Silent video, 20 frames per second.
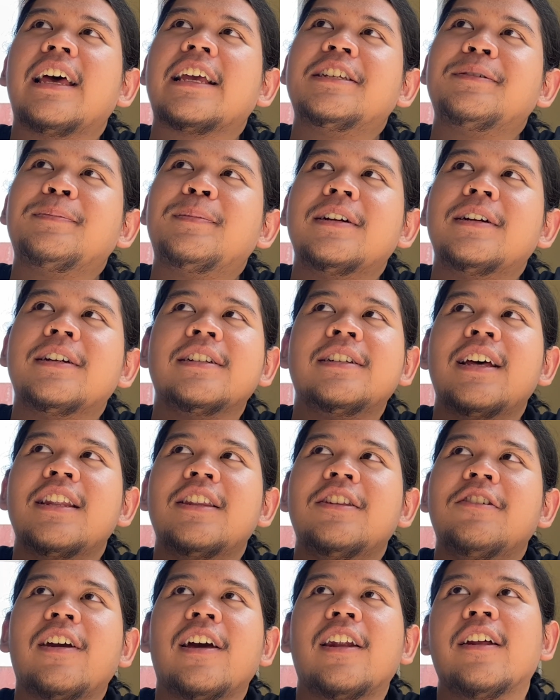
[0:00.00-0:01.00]
experience that
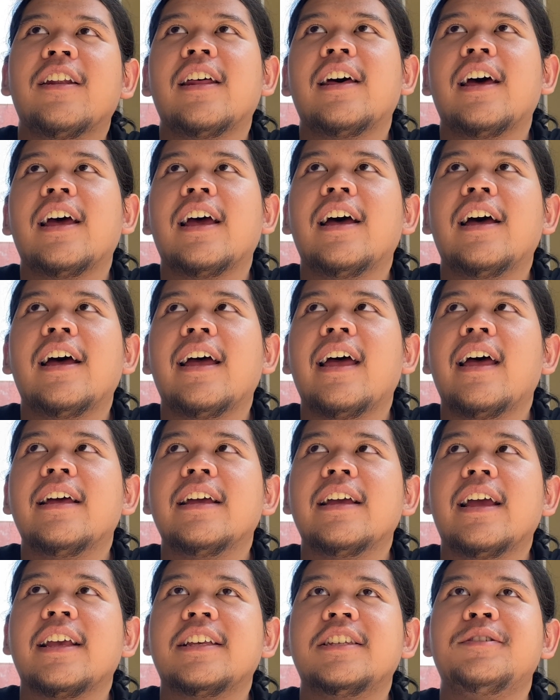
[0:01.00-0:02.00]
you cannot
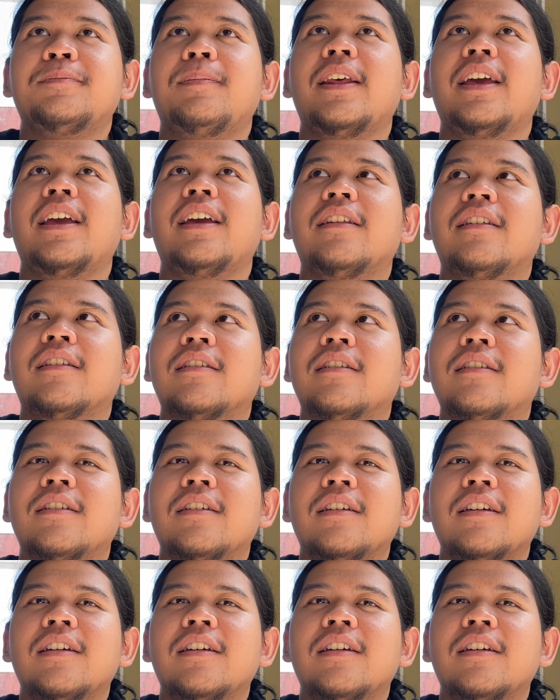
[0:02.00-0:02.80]
explain